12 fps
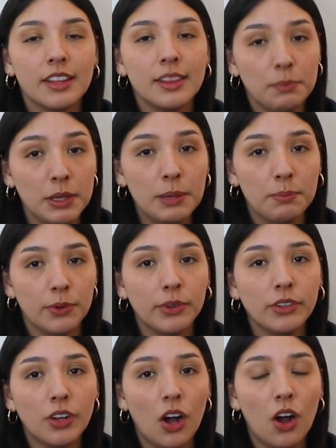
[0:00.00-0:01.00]
the
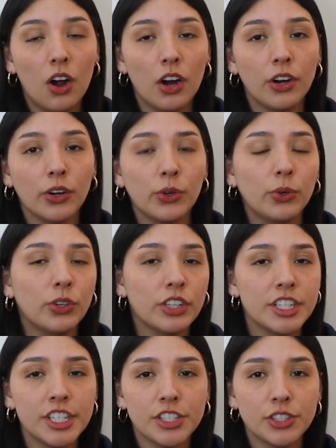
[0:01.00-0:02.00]
people, are who
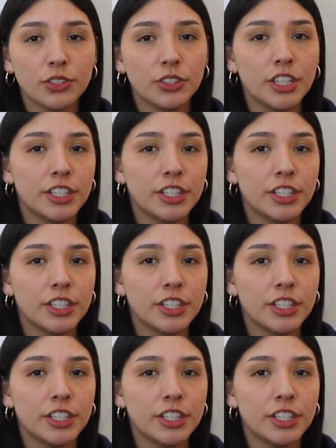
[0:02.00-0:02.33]
your digital